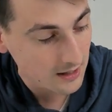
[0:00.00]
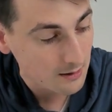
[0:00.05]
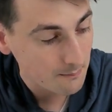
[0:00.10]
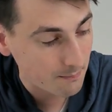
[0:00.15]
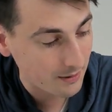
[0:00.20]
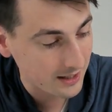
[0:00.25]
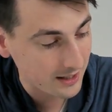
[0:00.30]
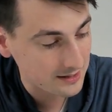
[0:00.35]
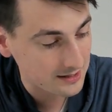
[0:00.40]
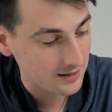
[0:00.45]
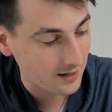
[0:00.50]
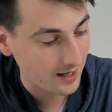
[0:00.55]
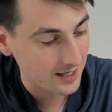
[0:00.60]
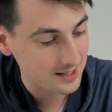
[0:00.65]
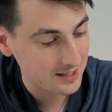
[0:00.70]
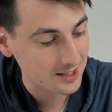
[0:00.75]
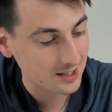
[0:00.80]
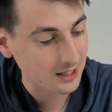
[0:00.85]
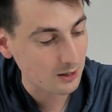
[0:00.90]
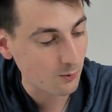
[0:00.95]
But it's nice
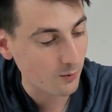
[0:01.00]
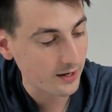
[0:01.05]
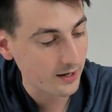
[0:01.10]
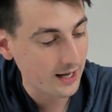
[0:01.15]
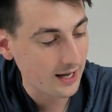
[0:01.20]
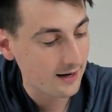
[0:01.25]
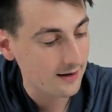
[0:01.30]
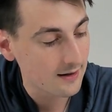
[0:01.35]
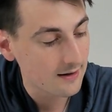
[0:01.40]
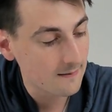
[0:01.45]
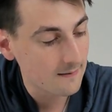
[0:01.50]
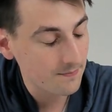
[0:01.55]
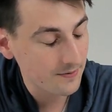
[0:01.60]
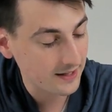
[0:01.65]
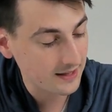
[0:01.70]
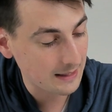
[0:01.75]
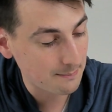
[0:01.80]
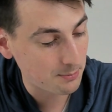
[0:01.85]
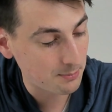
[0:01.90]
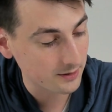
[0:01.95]
that they went ahead
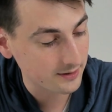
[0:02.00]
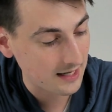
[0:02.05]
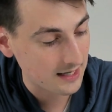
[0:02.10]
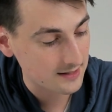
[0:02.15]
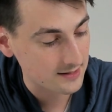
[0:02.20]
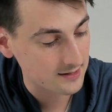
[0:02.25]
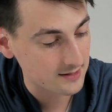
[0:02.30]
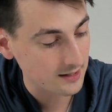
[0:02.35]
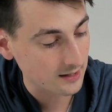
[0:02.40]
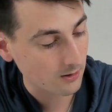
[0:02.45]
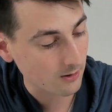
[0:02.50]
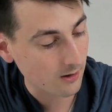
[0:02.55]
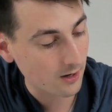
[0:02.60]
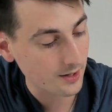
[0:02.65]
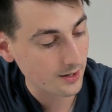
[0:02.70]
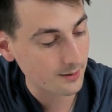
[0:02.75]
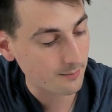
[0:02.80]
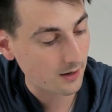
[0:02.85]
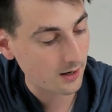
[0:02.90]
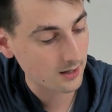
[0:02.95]
and they put that sticker on
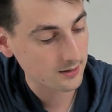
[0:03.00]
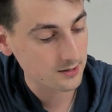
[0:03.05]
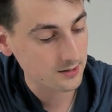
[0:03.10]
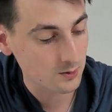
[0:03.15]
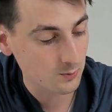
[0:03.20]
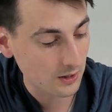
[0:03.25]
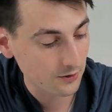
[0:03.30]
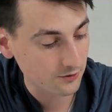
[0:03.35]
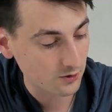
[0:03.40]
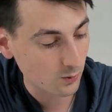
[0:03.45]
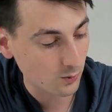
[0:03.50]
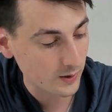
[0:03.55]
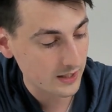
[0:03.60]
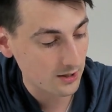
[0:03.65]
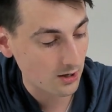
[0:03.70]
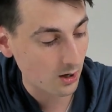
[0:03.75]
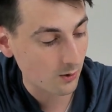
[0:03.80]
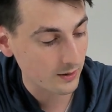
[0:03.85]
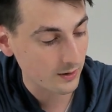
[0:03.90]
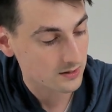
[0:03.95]
the box as well so we
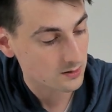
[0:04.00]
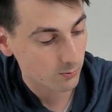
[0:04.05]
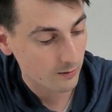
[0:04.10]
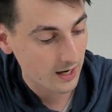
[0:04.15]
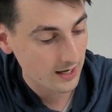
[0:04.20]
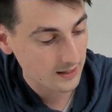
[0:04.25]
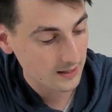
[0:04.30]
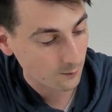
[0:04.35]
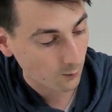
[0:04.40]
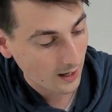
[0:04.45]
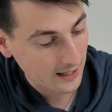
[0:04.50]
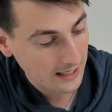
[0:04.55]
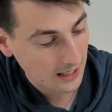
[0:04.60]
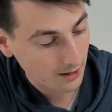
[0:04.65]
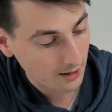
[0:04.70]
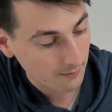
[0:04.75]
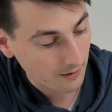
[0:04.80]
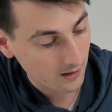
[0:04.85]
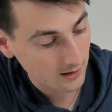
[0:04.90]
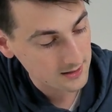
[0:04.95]
know it's ready right out of the
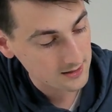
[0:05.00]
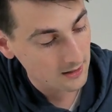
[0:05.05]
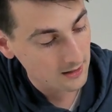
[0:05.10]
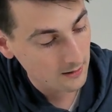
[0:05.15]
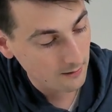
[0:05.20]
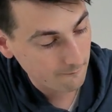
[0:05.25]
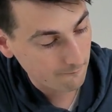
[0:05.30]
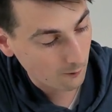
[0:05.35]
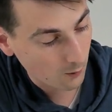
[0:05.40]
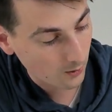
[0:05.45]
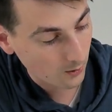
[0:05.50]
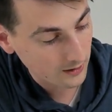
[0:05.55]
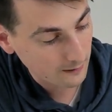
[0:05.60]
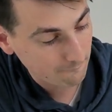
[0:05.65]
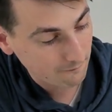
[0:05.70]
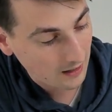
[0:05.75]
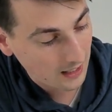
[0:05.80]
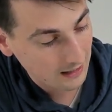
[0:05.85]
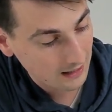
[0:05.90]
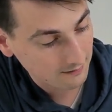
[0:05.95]
box for the
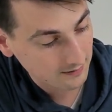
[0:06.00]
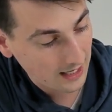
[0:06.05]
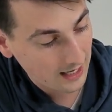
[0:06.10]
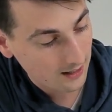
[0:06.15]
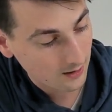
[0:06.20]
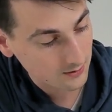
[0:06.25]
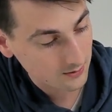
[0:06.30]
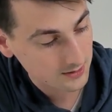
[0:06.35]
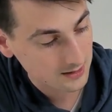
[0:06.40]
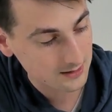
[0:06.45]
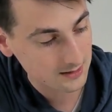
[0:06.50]
5000